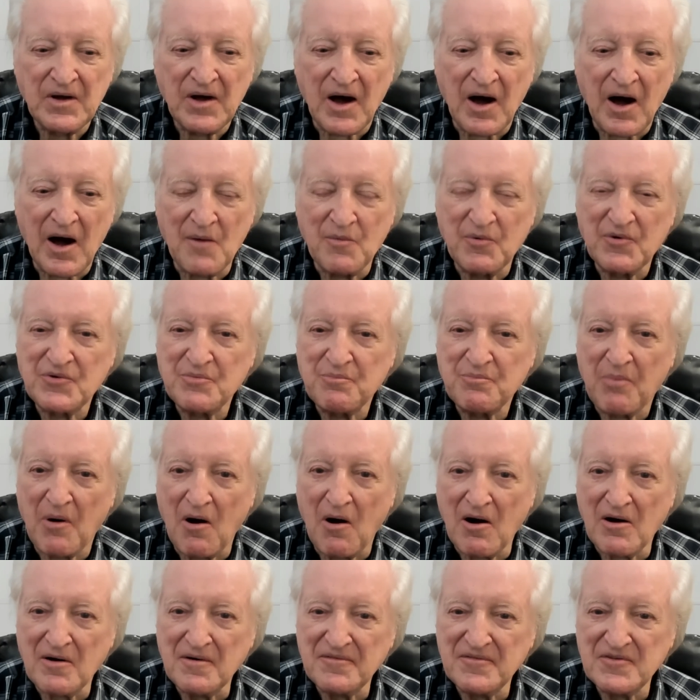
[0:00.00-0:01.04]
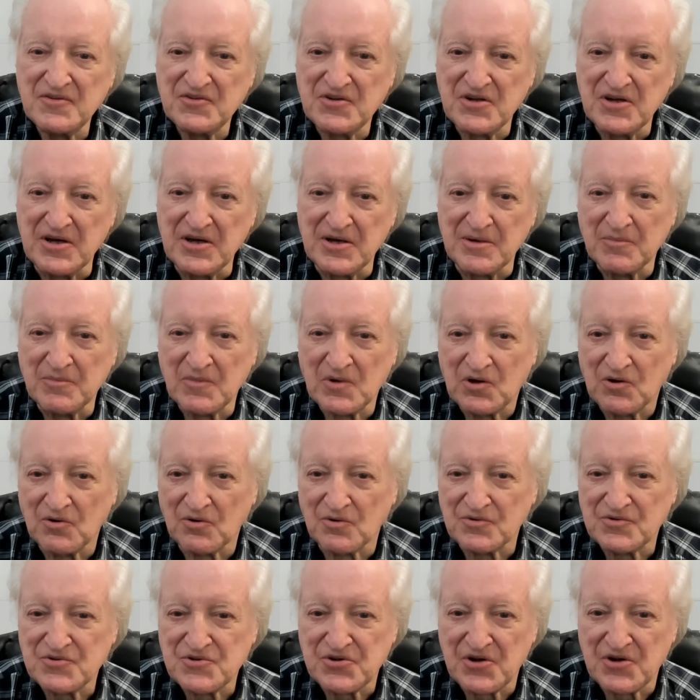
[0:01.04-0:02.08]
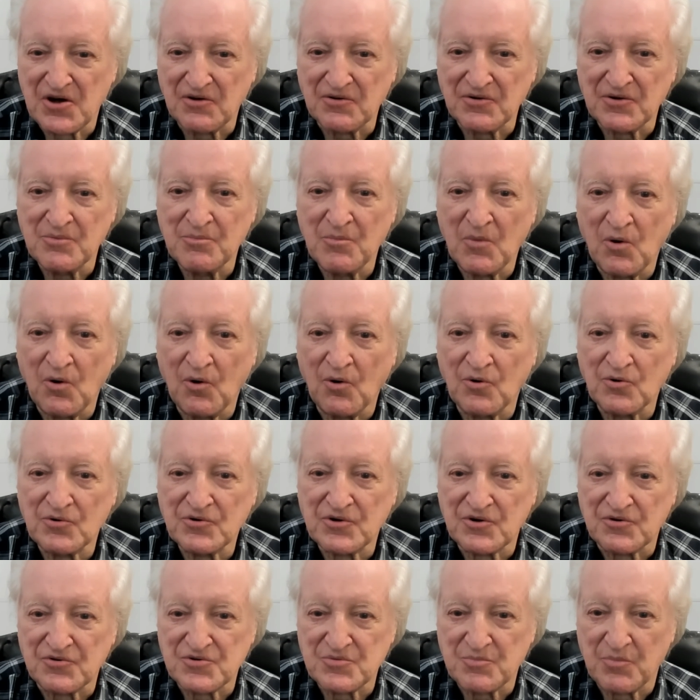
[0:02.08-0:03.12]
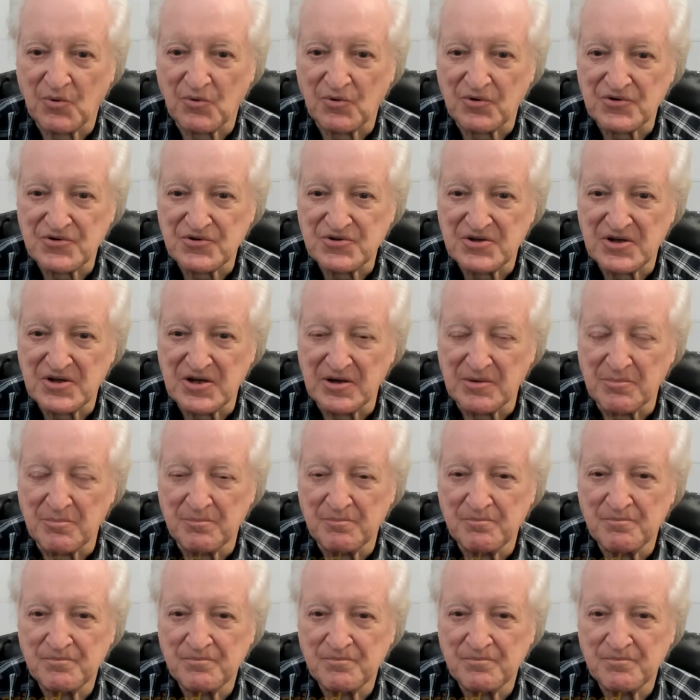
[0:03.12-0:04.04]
I was part of a team called Cheltenham Autosports Team.